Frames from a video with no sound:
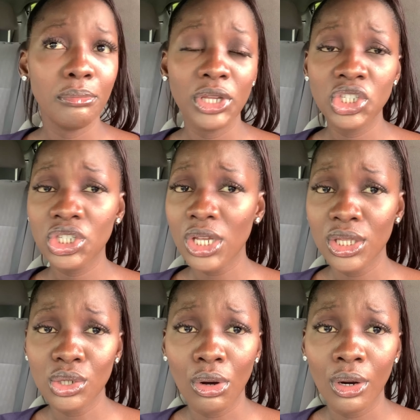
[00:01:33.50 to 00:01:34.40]
beach
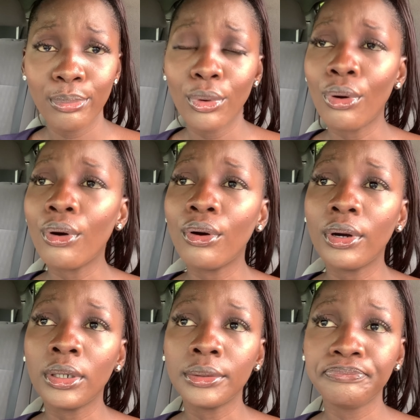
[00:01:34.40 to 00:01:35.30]
setup,
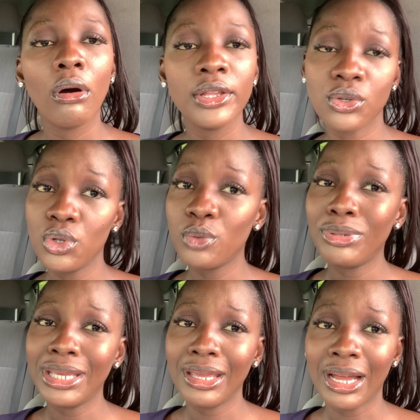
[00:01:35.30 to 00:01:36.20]
or it's going to
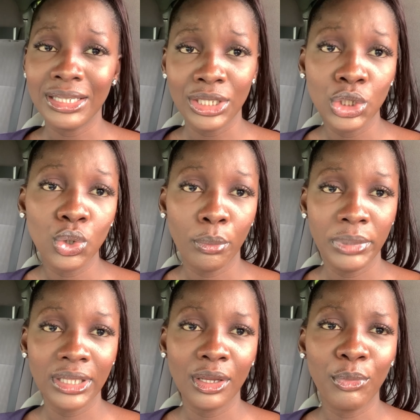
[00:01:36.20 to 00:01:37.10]
be an indoor
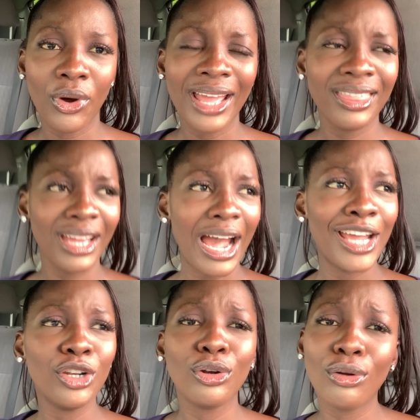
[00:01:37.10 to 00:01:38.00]
picnic. But I think I
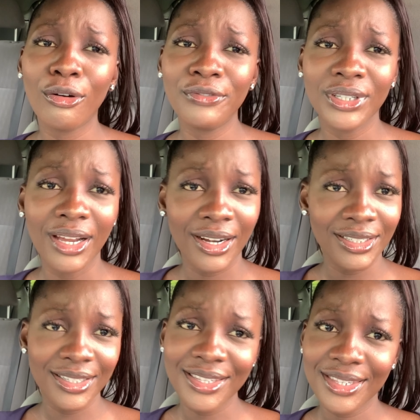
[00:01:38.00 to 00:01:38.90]
love the
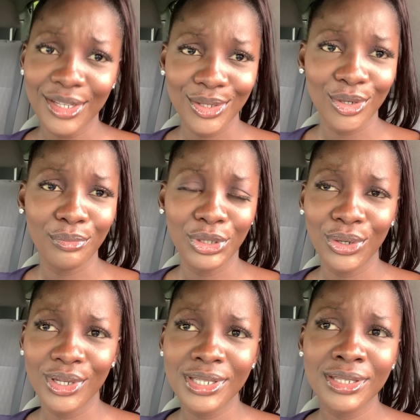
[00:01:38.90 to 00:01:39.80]
garden setup
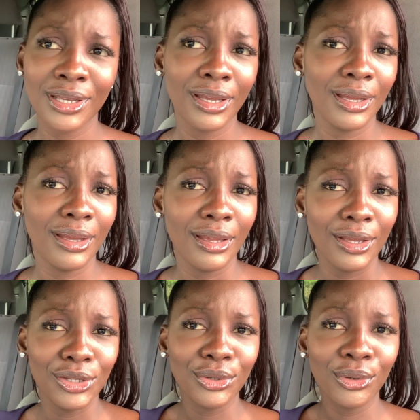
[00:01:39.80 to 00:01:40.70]
because,
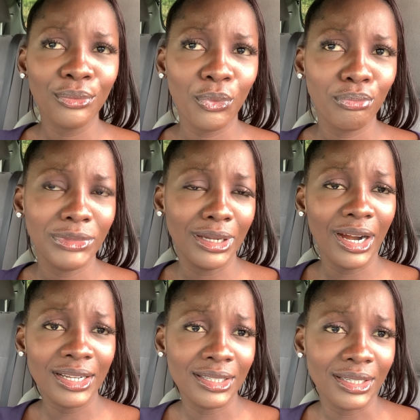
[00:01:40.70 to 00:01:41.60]
you know, the
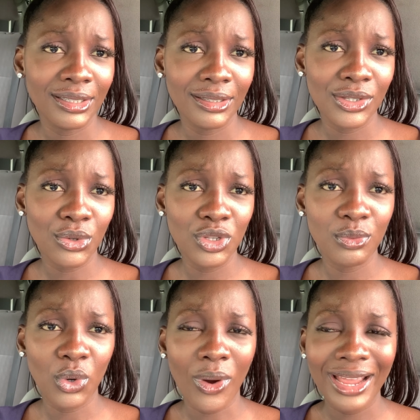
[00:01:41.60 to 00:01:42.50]
garden is going to
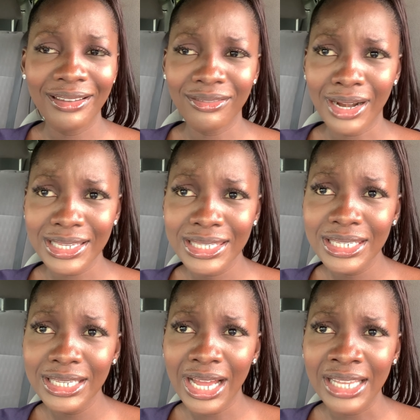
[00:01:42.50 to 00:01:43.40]
be quite
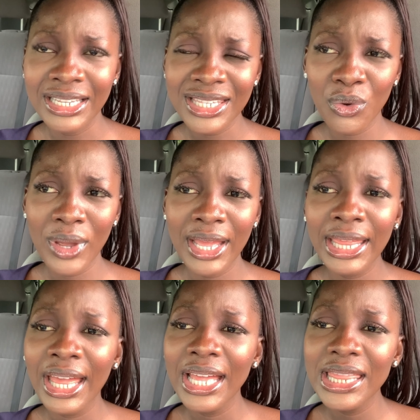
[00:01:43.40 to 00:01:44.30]
grassy, and there's a way
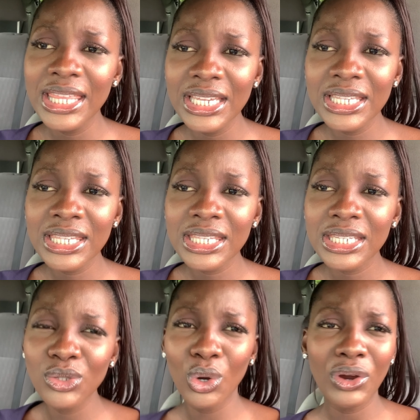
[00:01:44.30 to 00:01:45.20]
this,
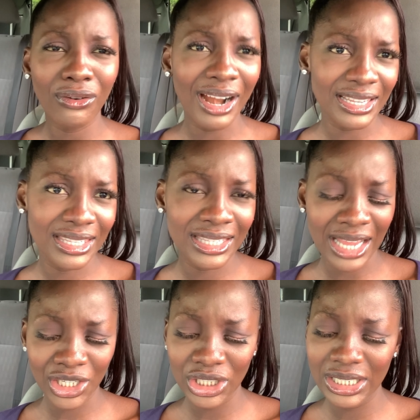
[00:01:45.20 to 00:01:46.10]
you know, grass, it
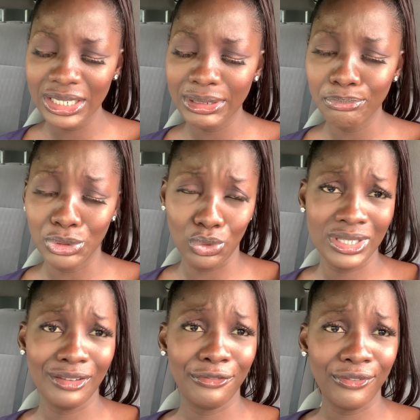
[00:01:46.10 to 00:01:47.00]
actually
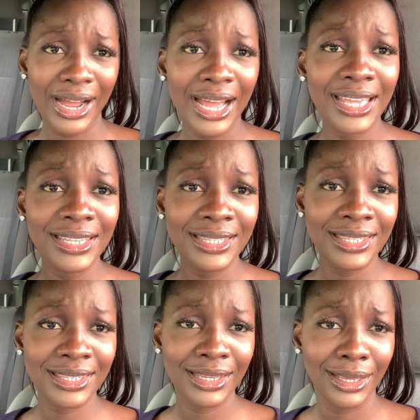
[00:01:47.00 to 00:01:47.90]
beautifies